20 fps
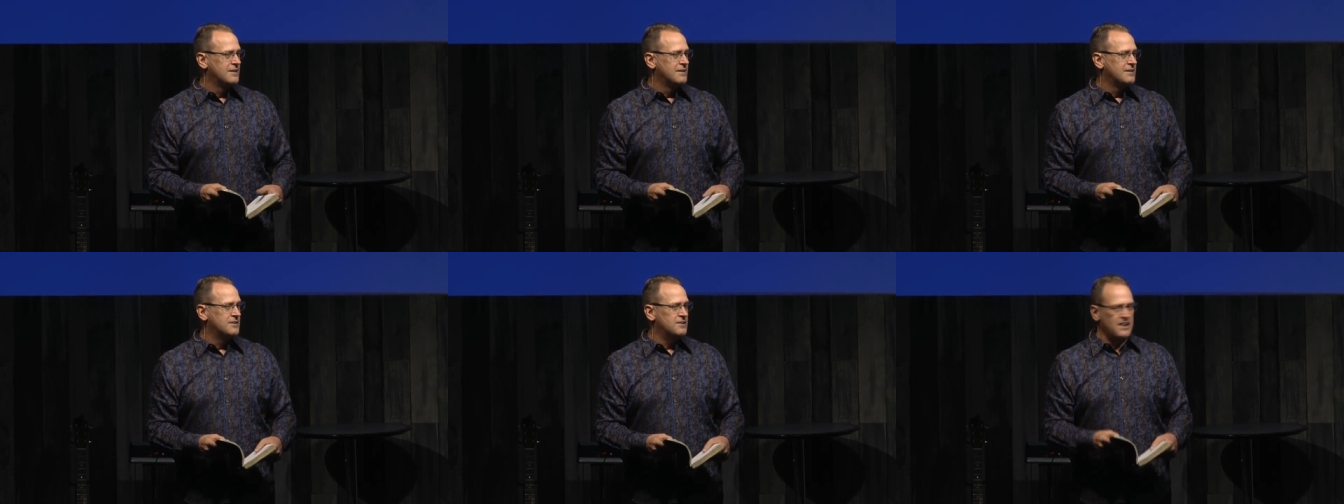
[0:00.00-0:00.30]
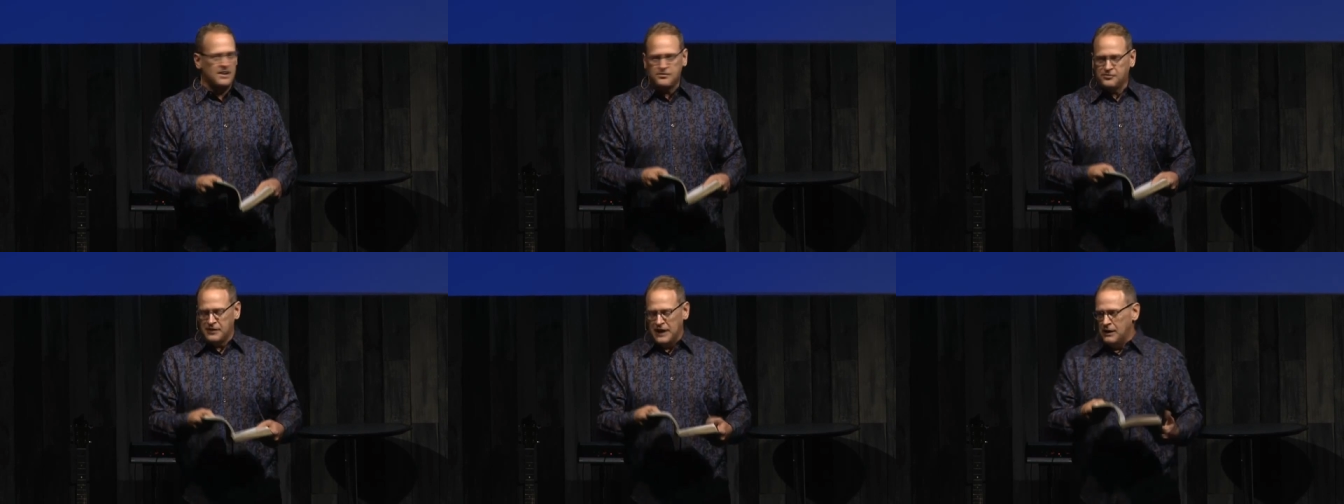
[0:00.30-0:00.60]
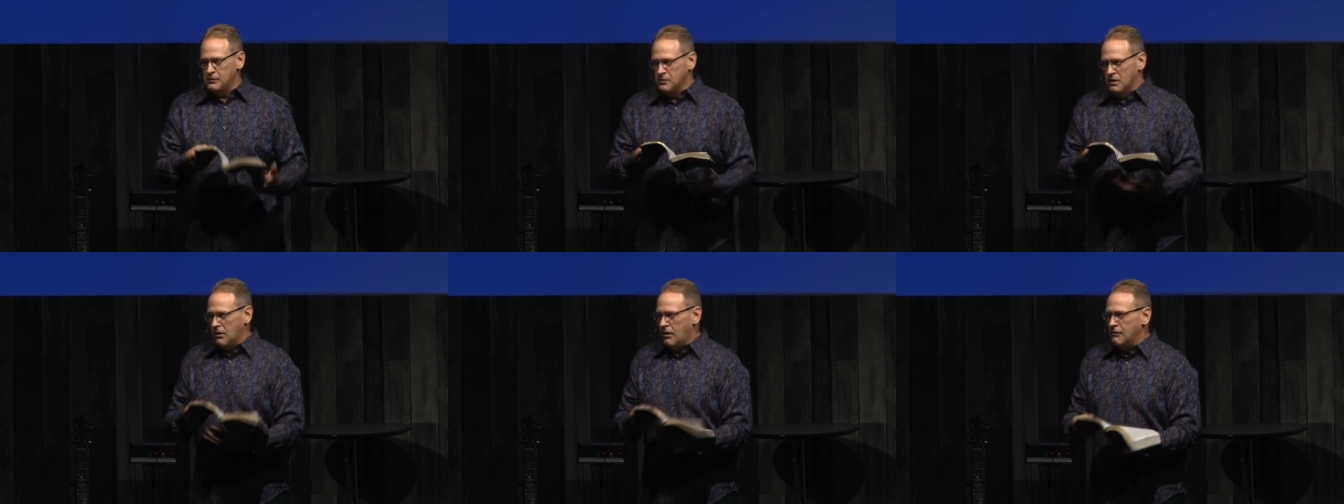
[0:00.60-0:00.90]
Does that
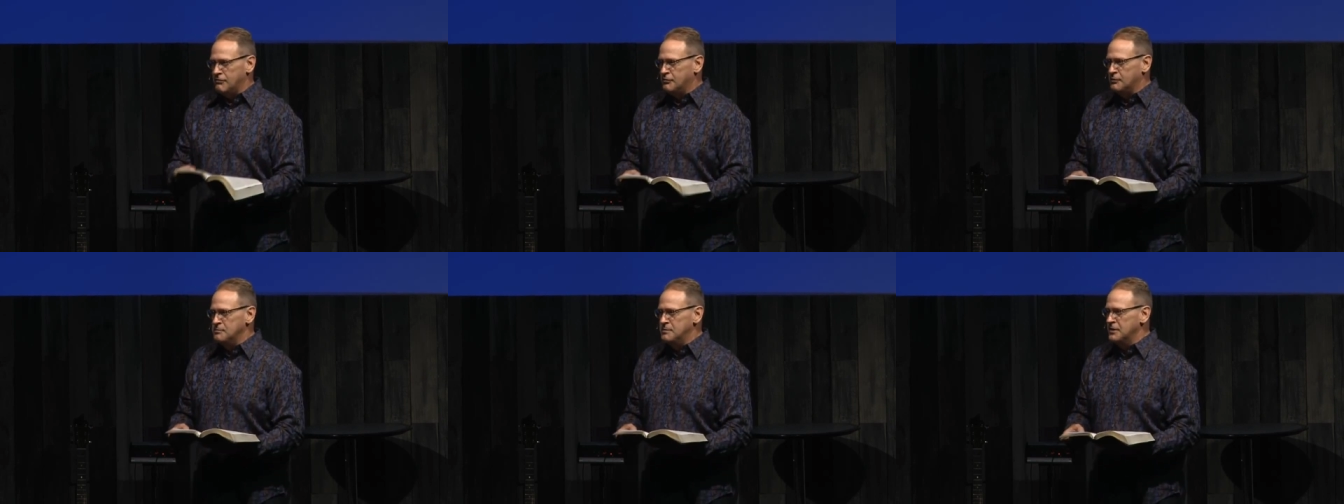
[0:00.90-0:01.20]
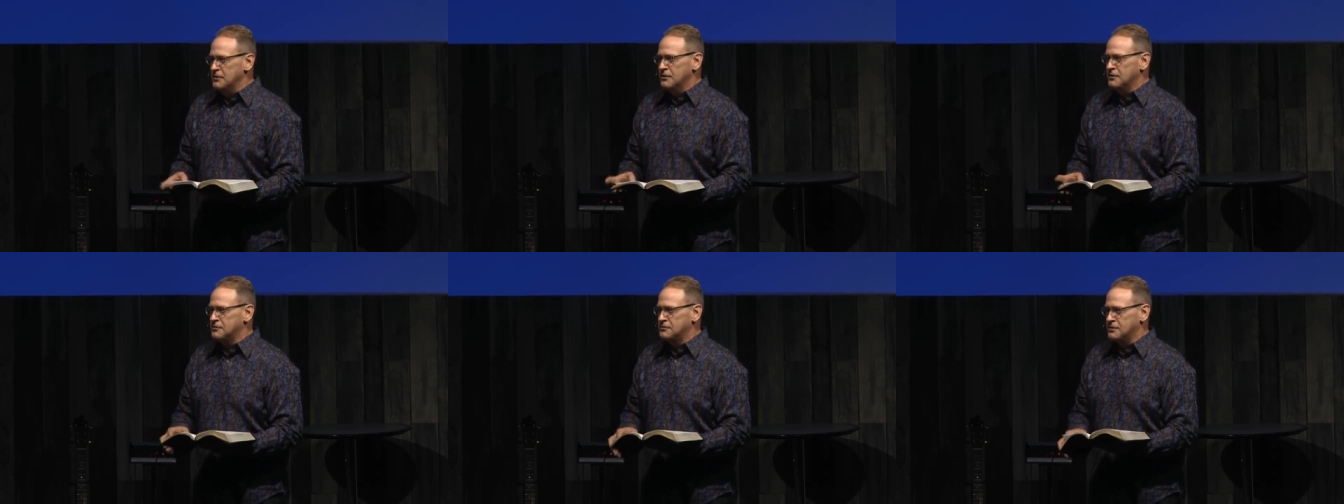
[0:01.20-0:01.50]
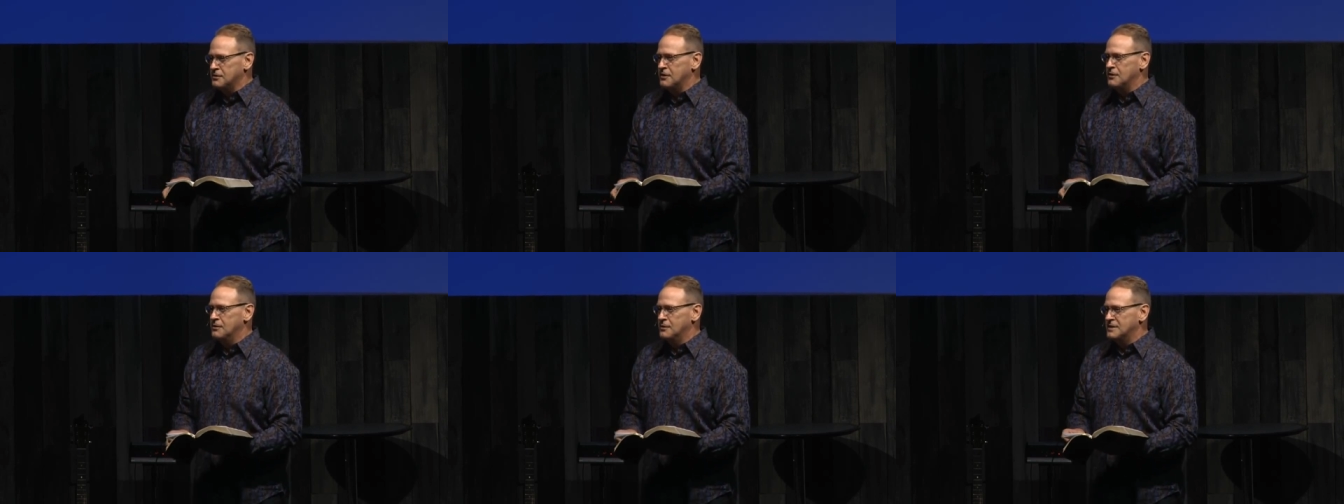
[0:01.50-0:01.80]
sound at all familiar
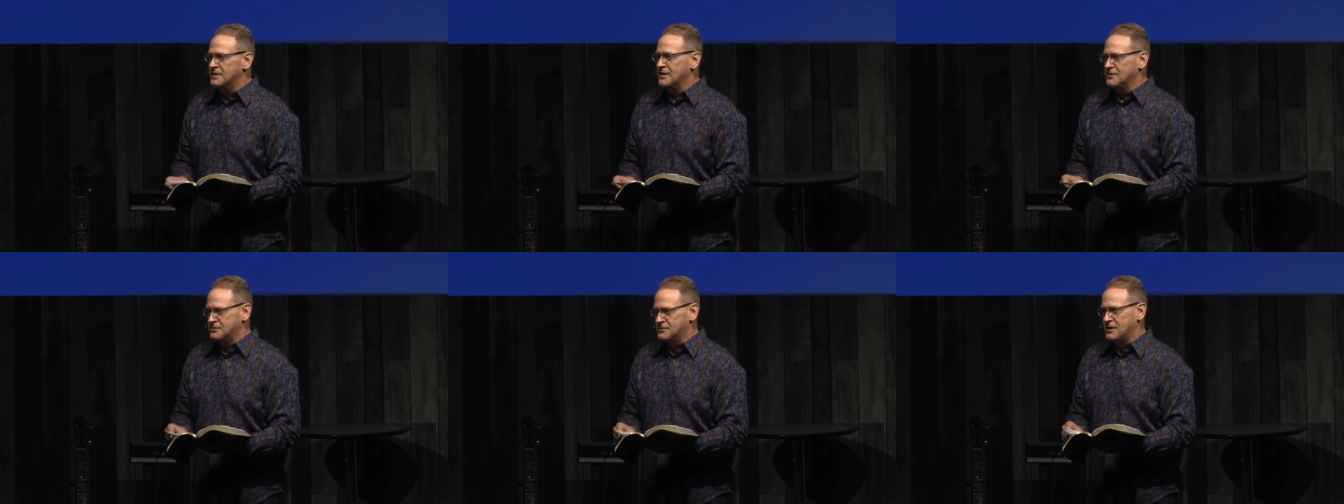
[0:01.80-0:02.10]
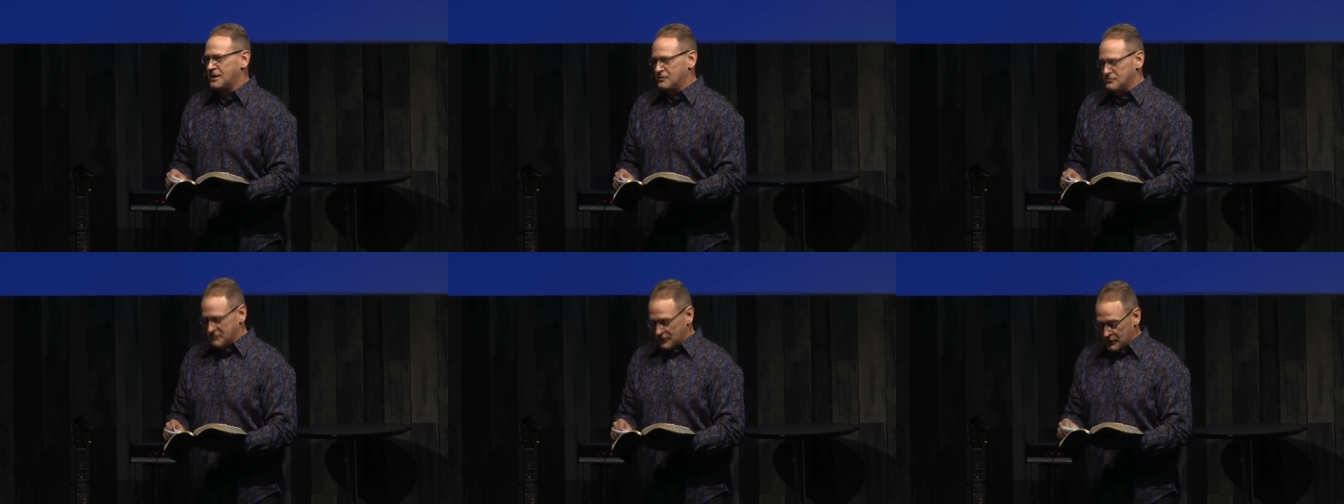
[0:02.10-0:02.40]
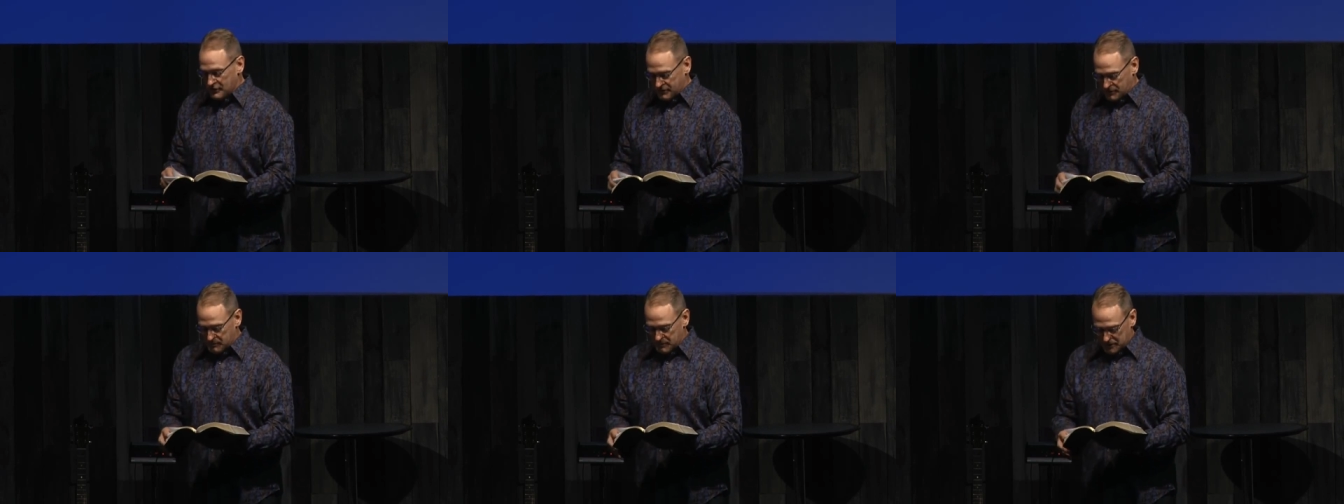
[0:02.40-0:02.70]
to you? It does sound
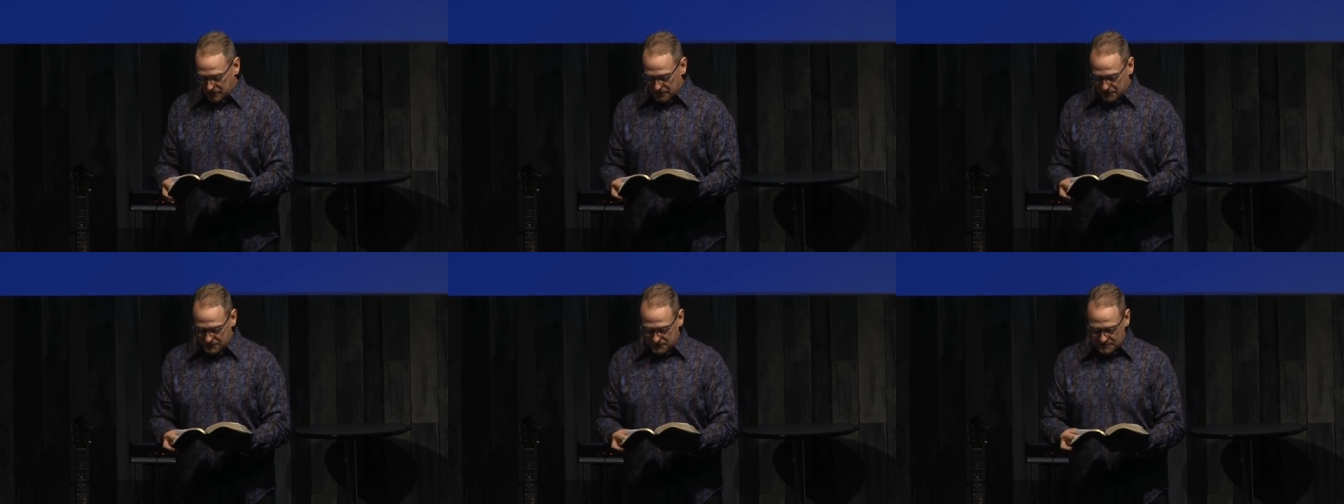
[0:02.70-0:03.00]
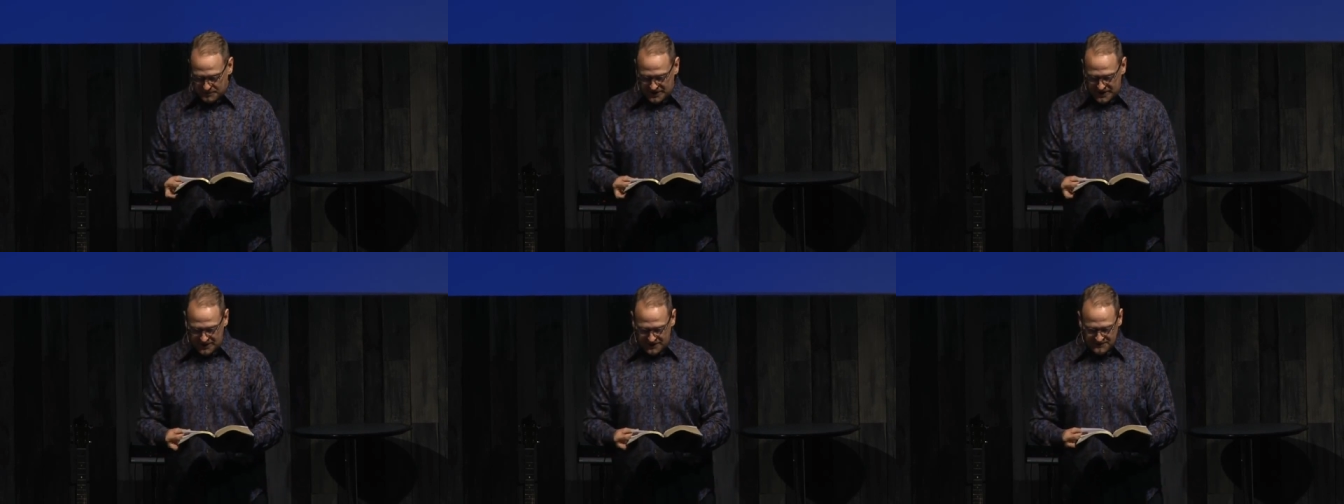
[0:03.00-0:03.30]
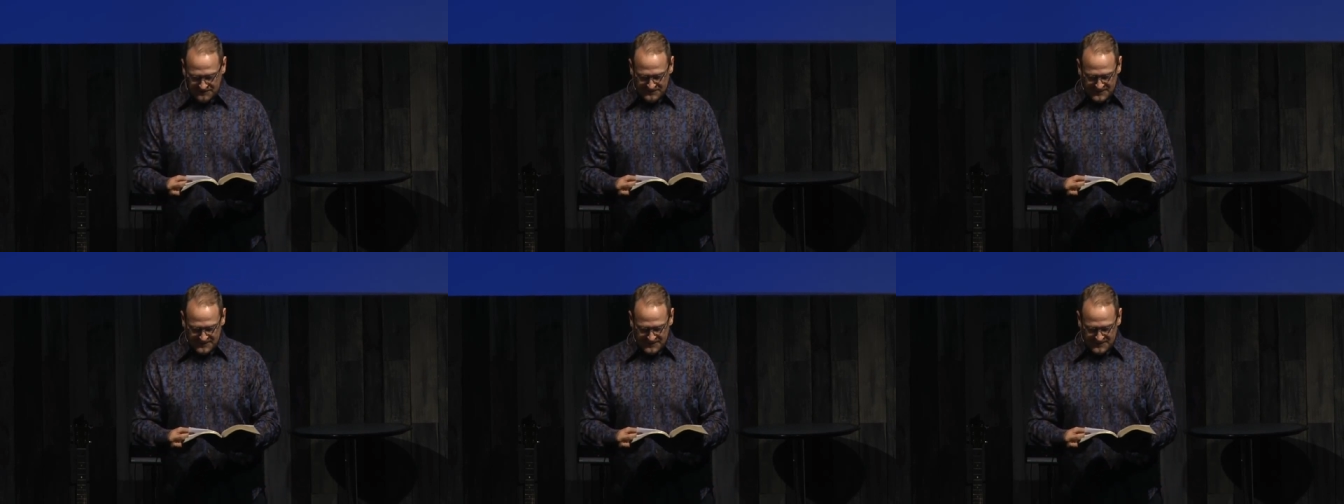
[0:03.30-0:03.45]
very familiar to me.